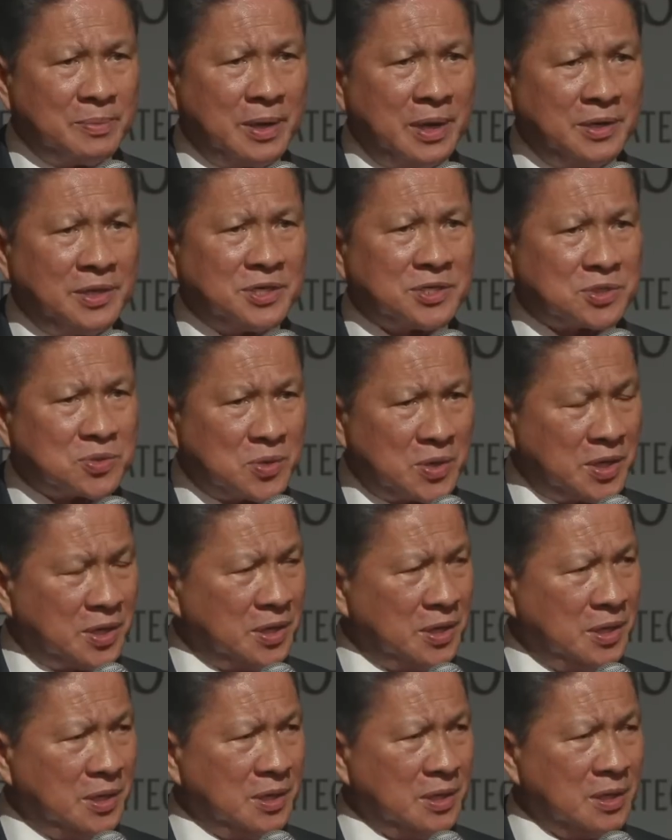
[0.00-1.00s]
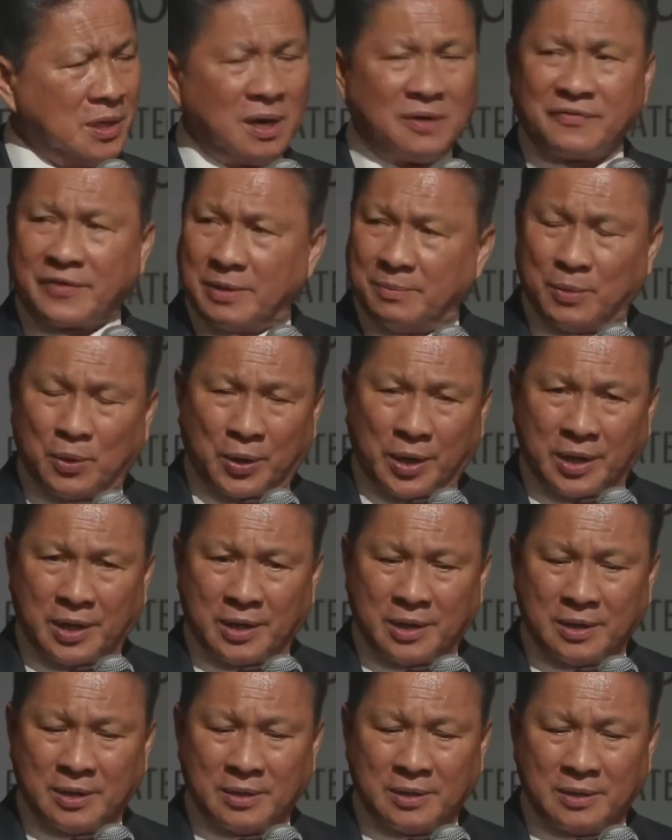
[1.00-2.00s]
industry of
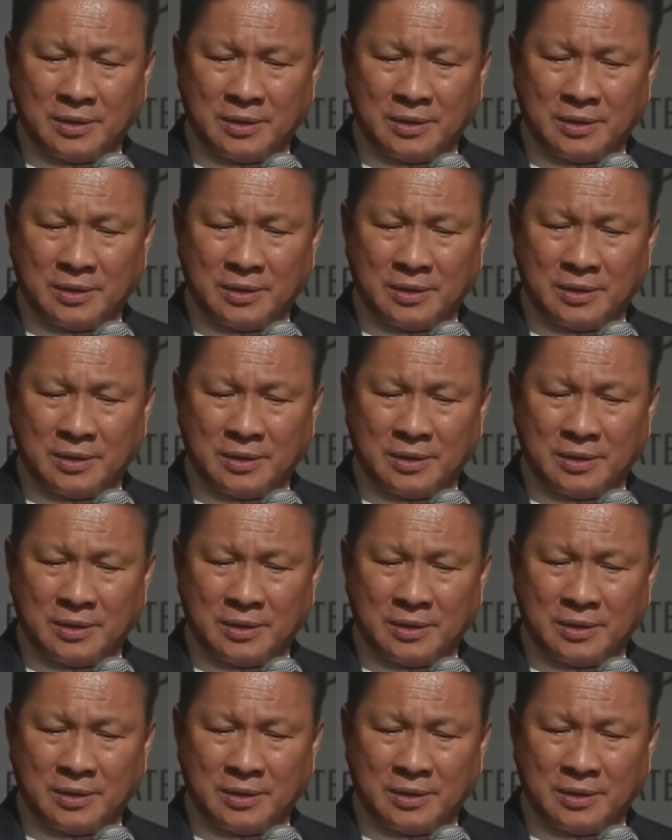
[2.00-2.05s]
Cambodia.